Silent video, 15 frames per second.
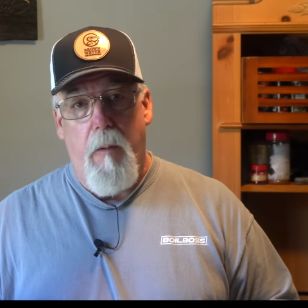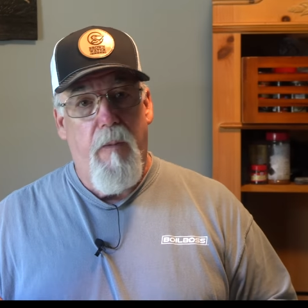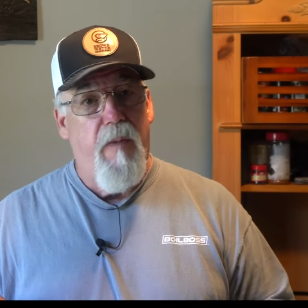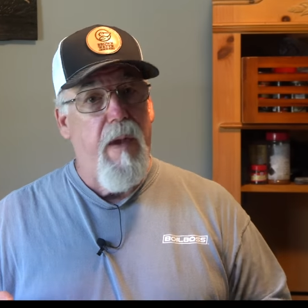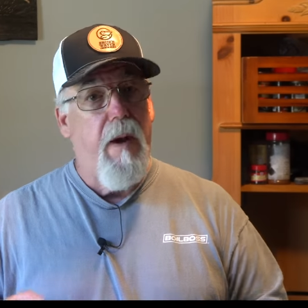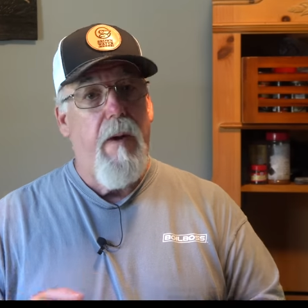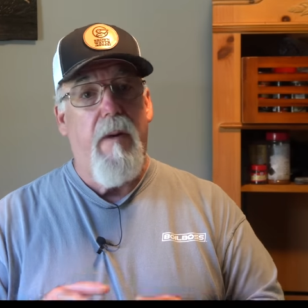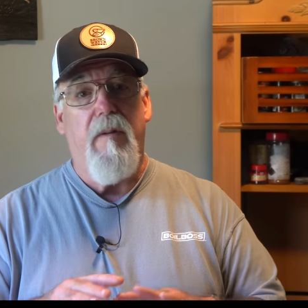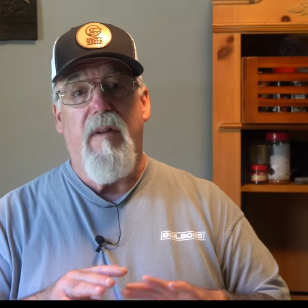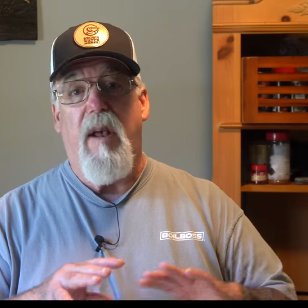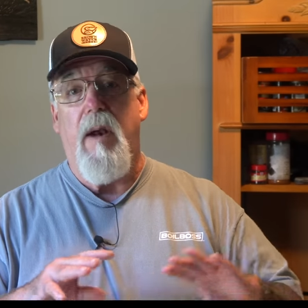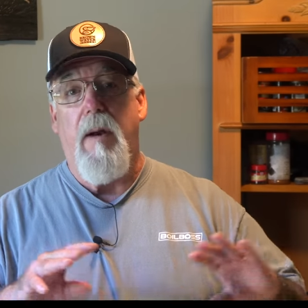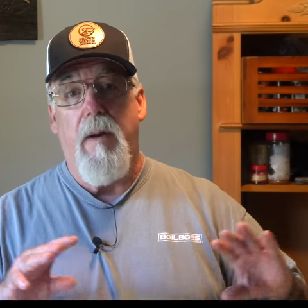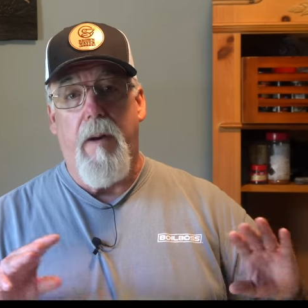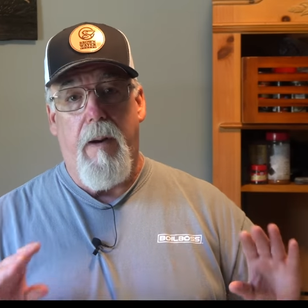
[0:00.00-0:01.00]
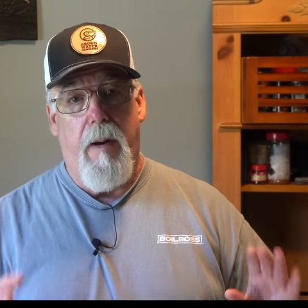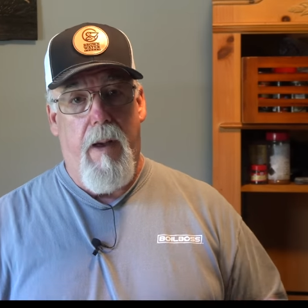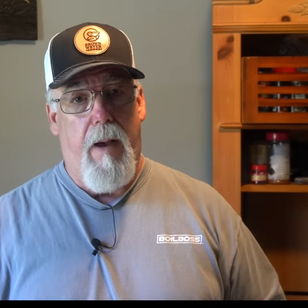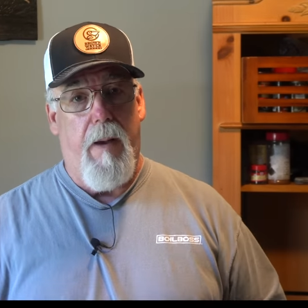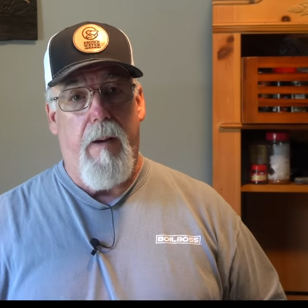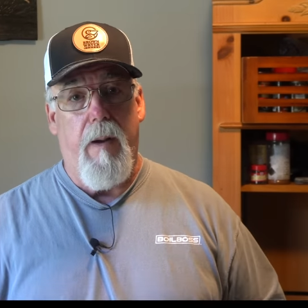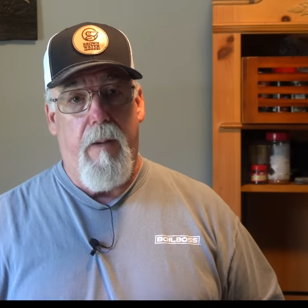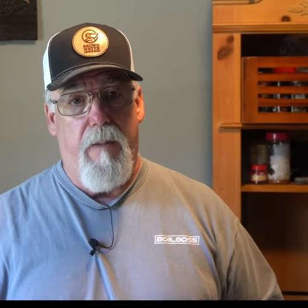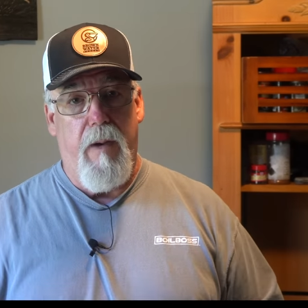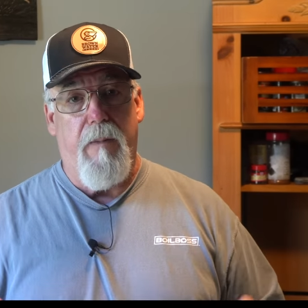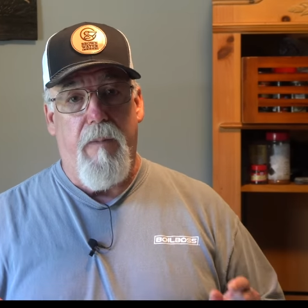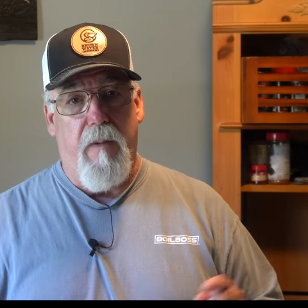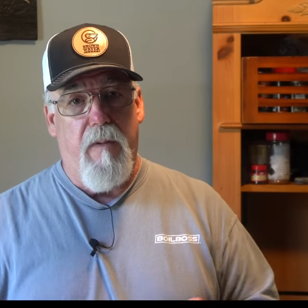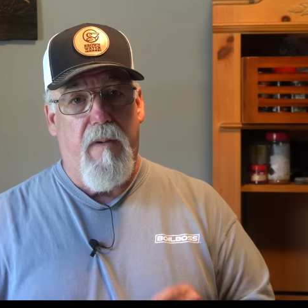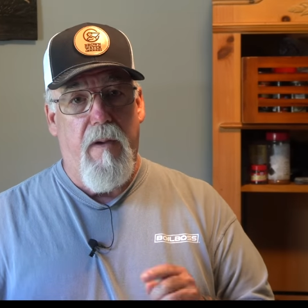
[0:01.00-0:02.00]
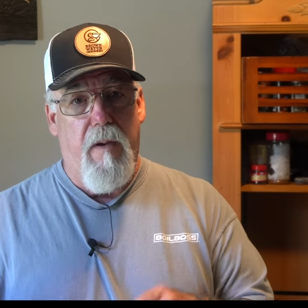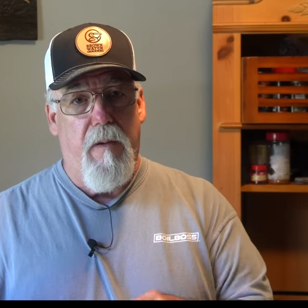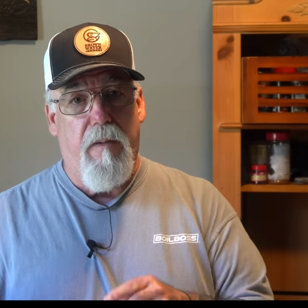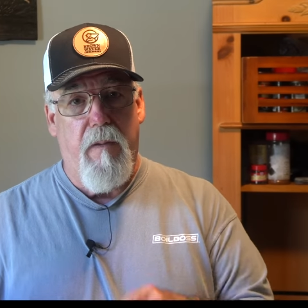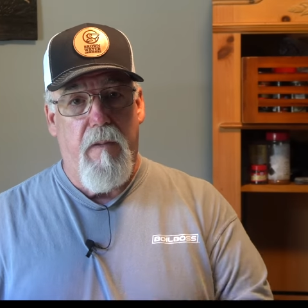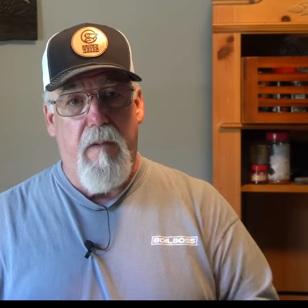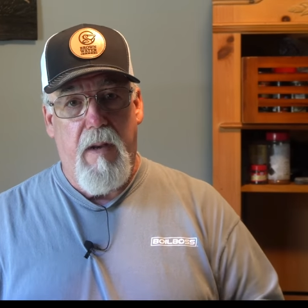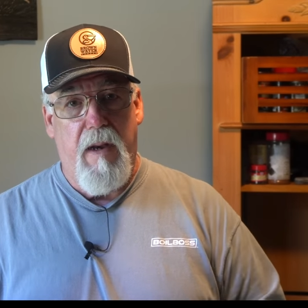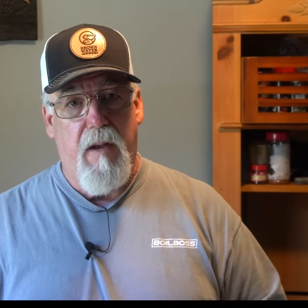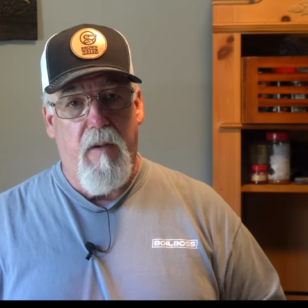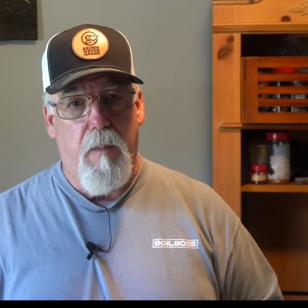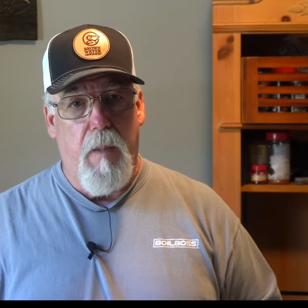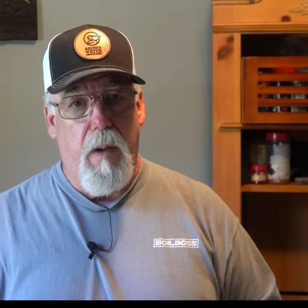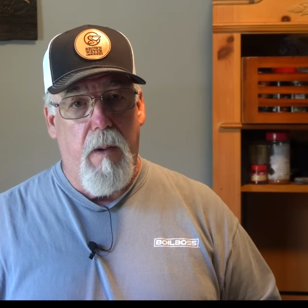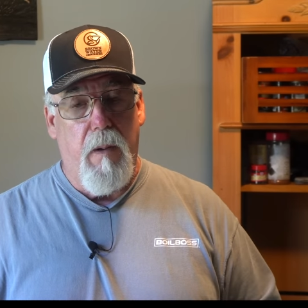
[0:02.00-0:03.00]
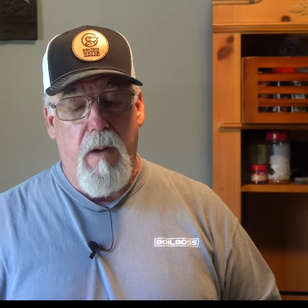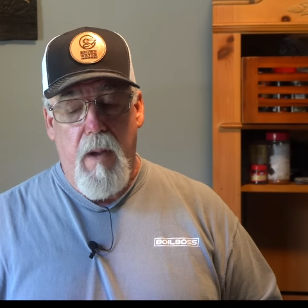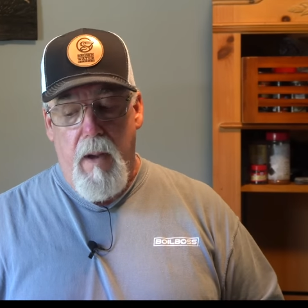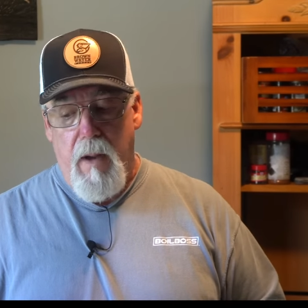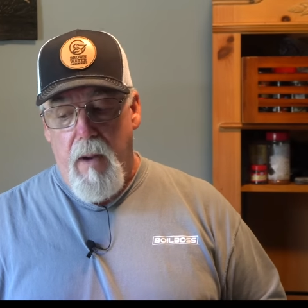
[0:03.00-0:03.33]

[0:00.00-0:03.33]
there is a lot of different sauces in this book.